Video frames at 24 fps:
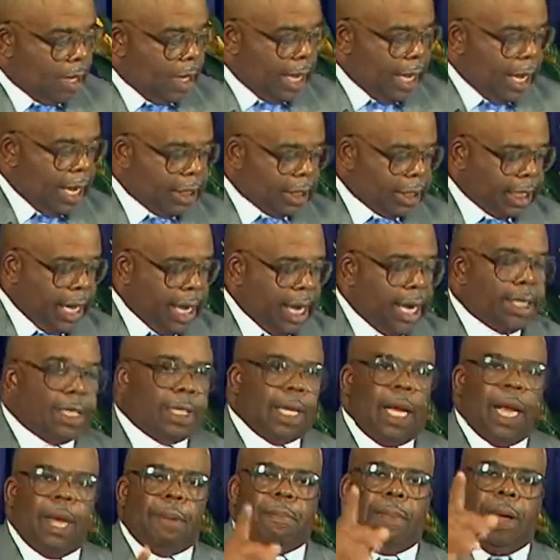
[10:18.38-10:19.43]
It says,
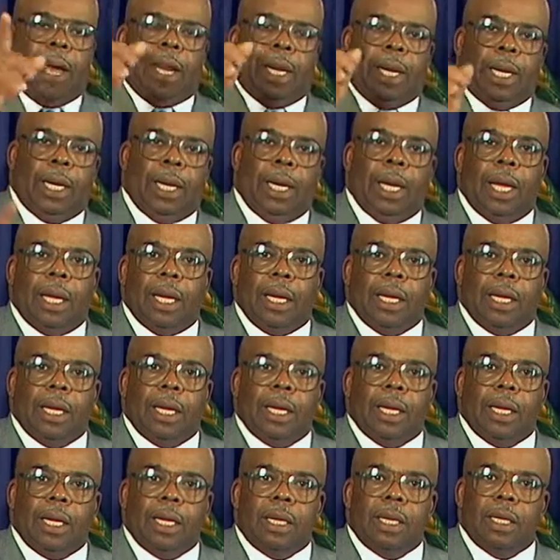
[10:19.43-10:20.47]
immediately.
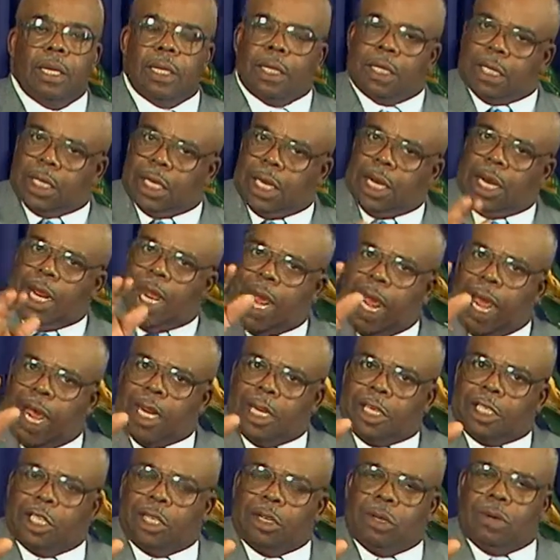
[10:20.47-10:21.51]
See the
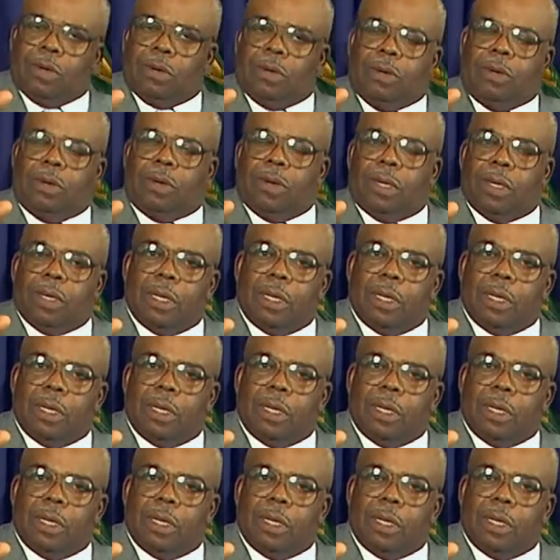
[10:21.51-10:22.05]
attitude.